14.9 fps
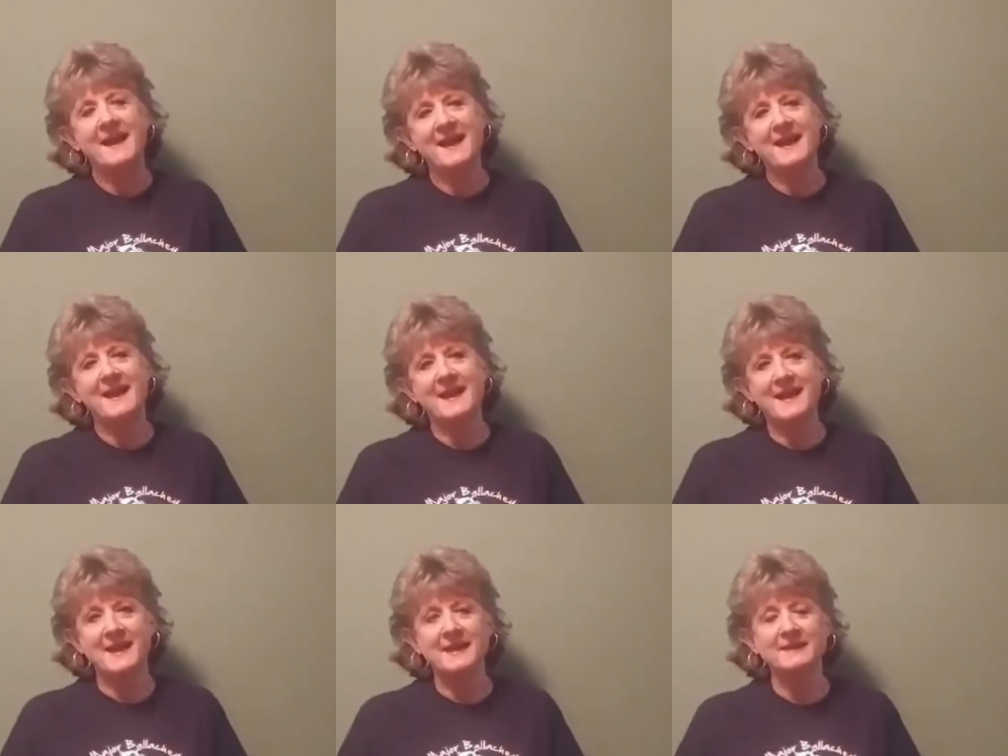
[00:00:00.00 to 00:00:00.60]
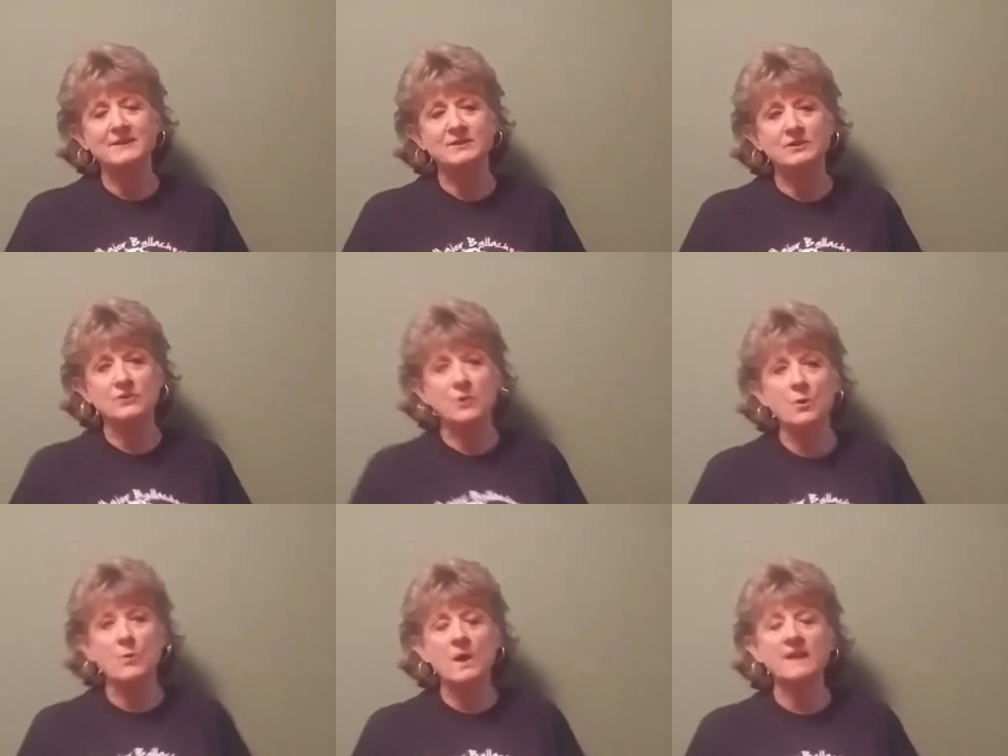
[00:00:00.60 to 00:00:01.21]
And you
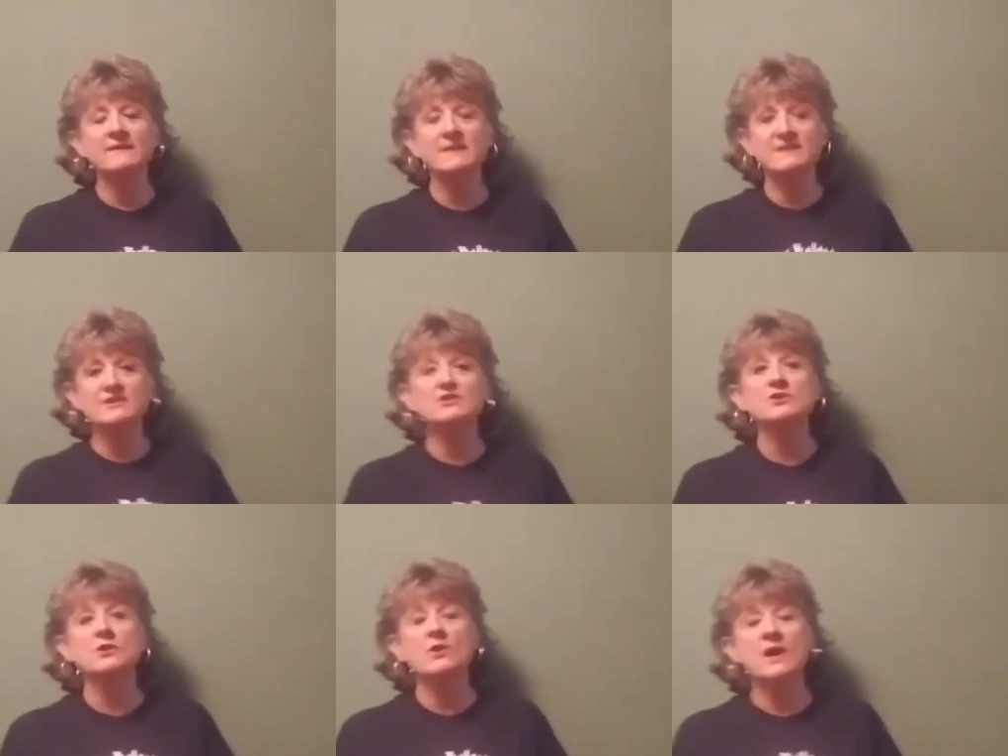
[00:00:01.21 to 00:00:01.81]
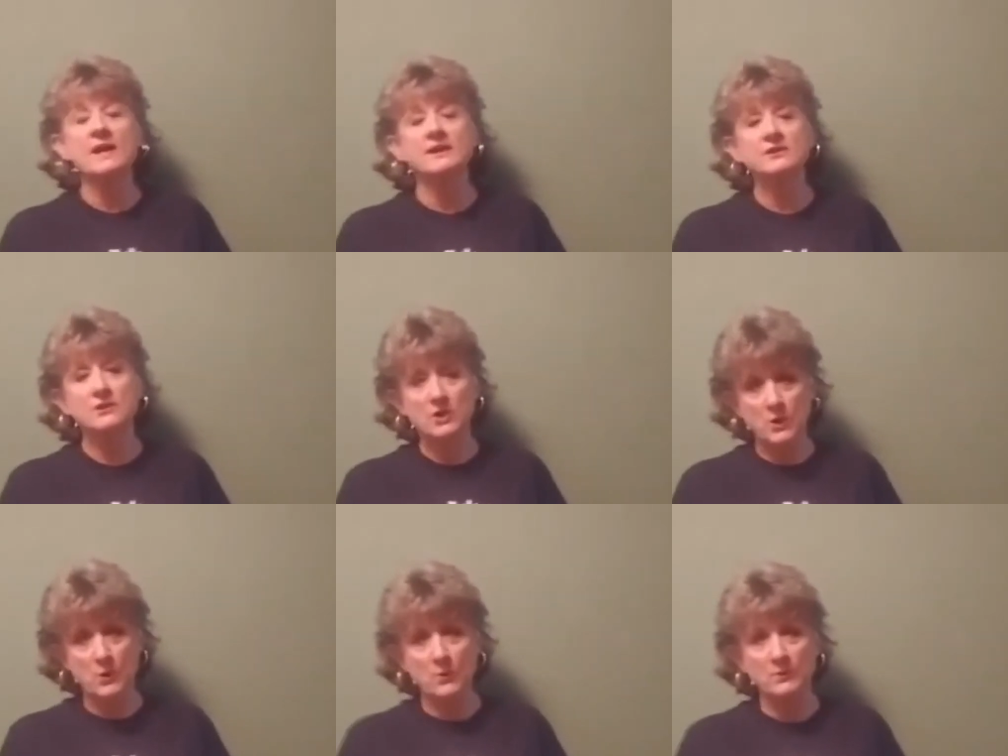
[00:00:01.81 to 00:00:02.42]
know what? This year I
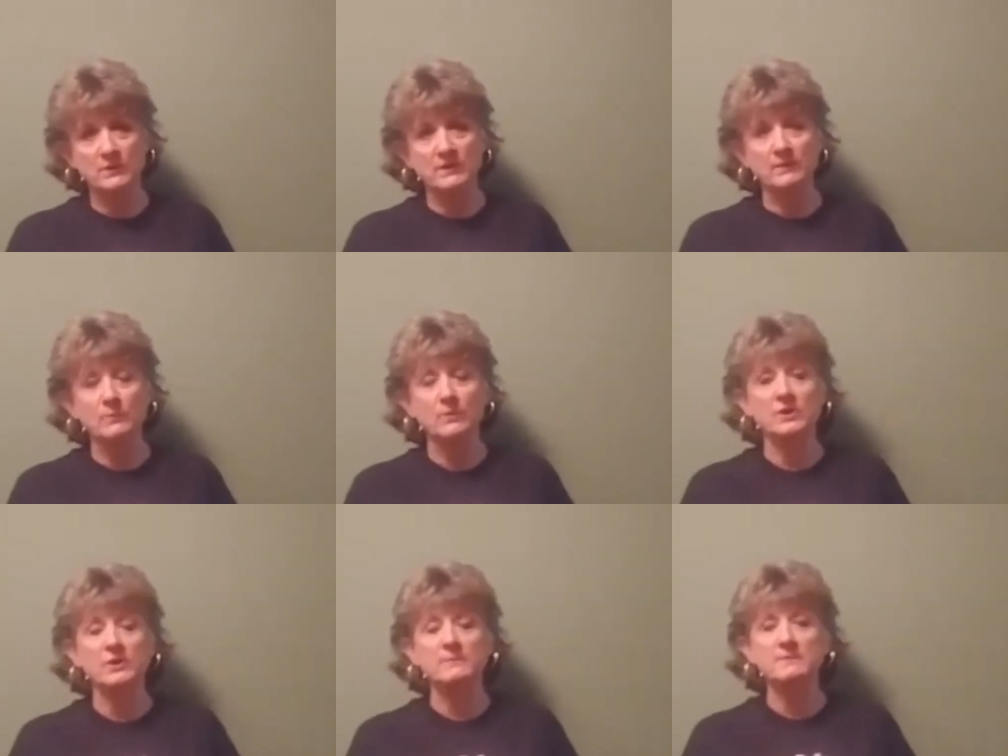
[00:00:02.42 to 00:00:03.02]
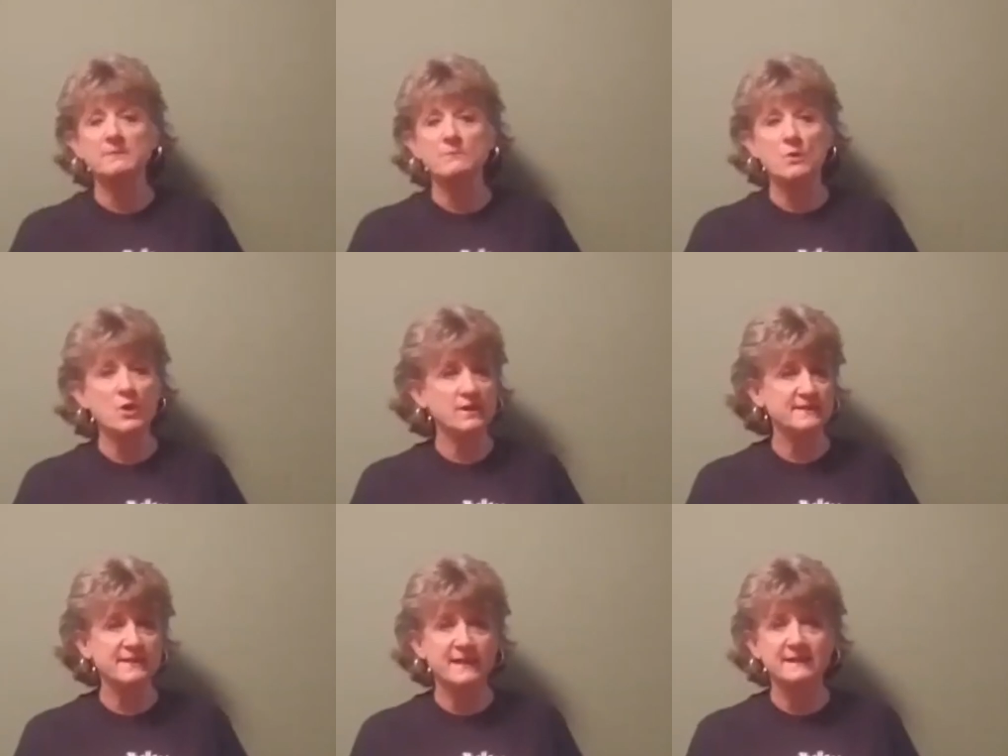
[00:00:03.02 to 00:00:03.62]
know that we're going to be more
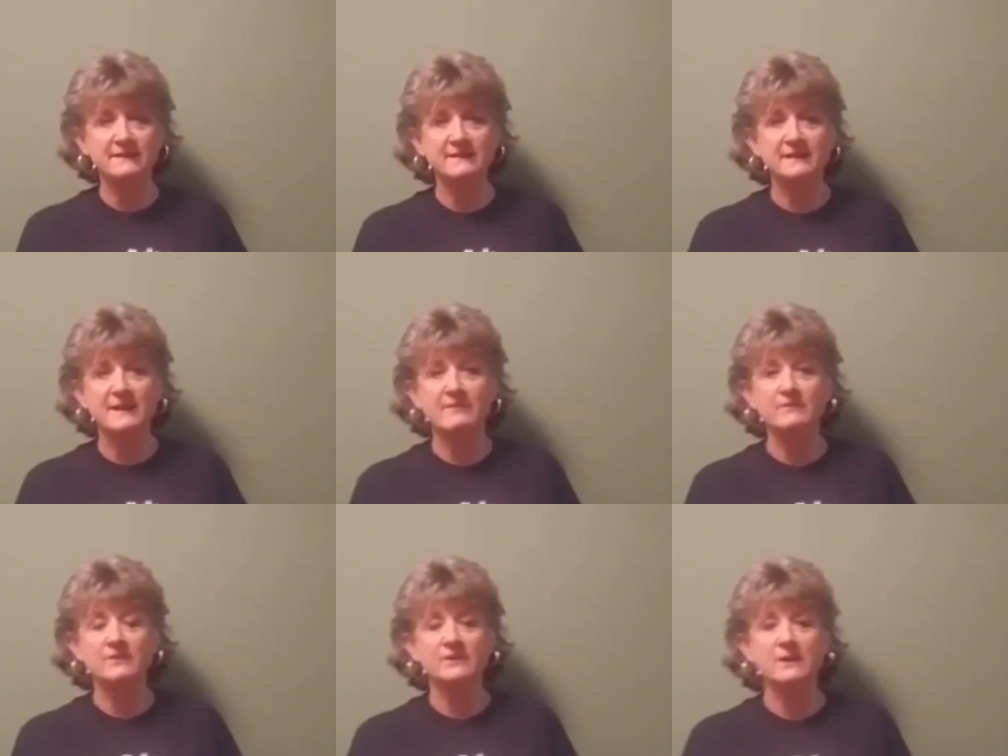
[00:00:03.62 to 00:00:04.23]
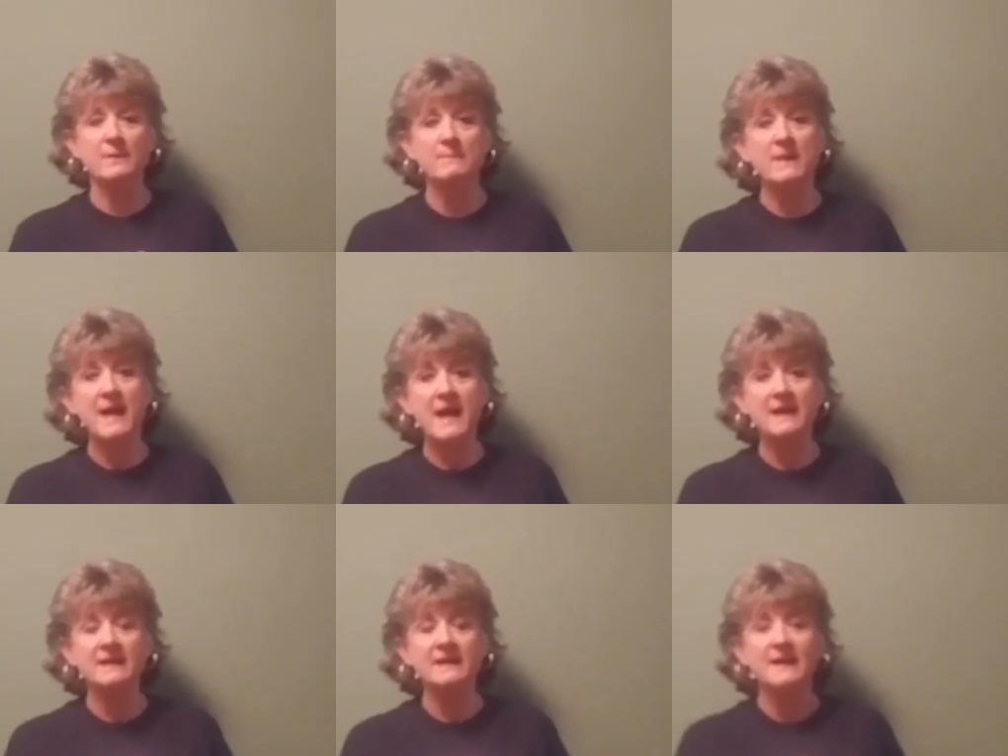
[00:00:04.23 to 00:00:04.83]
excited than ever to come
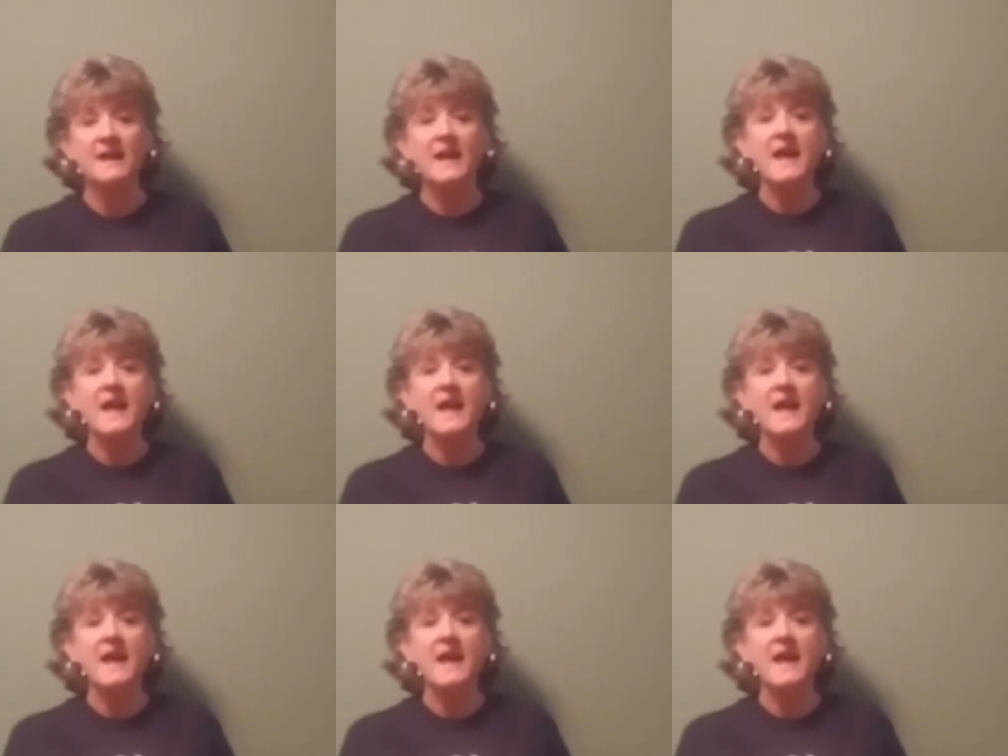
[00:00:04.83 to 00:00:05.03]
back,